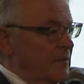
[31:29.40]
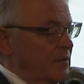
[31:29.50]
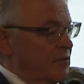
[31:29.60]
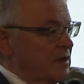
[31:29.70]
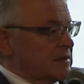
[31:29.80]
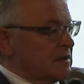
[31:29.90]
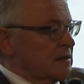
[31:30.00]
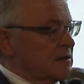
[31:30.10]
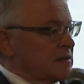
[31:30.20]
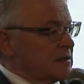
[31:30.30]

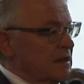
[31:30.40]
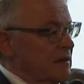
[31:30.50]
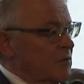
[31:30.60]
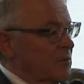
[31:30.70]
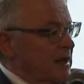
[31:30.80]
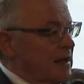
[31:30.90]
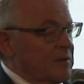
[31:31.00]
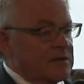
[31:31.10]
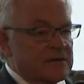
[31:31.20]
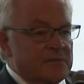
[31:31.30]
reasons, will be
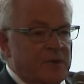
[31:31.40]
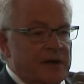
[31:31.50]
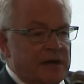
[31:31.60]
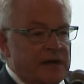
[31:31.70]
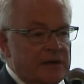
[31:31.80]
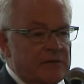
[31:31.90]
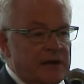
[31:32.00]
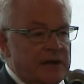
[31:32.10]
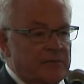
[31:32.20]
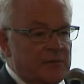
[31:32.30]
limited by
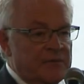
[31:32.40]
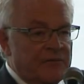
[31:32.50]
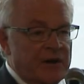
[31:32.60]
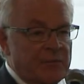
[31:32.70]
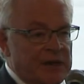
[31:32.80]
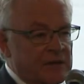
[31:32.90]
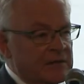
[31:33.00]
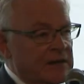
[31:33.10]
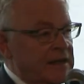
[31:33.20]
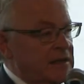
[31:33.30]
environmental
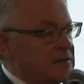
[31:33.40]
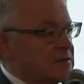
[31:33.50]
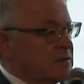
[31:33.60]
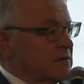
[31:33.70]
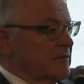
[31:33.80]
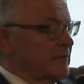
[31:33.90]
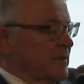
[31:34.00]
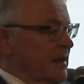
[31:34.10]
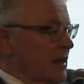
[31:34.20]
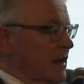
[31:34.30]
needs,
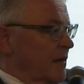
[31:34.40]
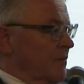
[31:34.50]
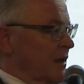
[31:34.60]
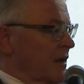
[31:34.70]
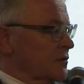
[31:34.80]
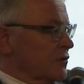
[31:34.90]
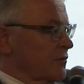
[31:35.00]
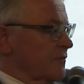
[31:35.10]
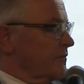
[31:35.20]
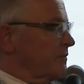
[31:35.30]
the
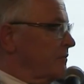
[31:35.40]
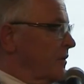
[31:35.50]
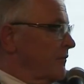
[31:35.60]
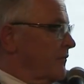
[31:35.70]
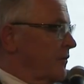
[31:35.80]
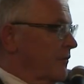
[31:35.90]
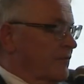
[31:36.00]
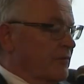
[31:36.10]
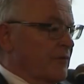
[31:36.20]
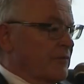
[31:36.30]
closure
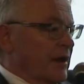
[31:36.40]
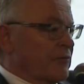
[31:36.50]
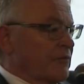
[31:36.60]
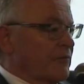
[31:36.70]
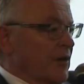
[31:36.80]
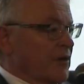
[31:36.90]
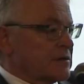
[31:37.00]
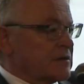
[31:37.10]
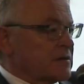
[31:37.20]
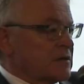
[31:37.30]
of natural
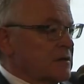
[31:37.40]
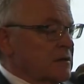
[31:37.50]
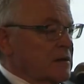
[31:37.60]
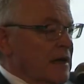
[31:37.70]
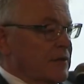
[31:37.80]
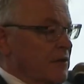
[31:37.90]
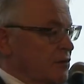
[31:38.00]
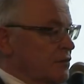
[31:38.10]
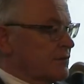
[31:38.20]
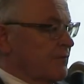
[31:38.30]
forests, and the
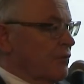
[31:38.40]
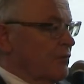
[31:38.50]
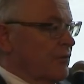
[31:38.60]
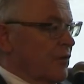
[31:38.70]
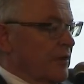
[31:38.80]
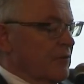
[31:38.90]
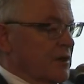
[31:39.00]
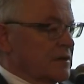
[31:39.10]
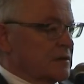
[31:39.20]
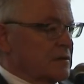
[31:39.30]
use for other
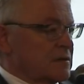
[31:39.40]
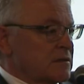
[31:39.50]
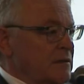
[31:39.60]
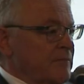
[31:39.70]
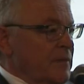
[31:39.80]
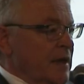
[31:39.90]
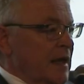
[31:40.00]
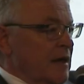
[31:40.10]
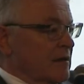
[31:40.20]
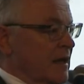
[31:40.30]
reasons,
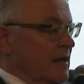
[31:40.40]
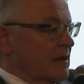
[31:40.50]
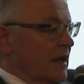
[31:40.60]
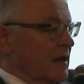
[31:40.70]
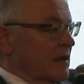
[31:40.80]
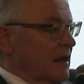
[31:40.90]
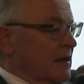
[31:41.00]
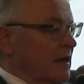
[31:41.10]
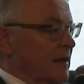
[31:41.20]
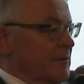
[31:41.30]

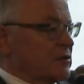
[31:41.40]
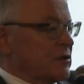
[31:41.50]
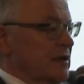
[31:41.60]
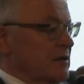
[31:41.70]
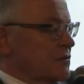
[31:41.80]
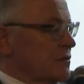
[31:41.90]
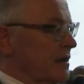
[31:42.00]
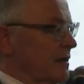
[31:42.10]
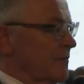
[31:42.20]
and climate change.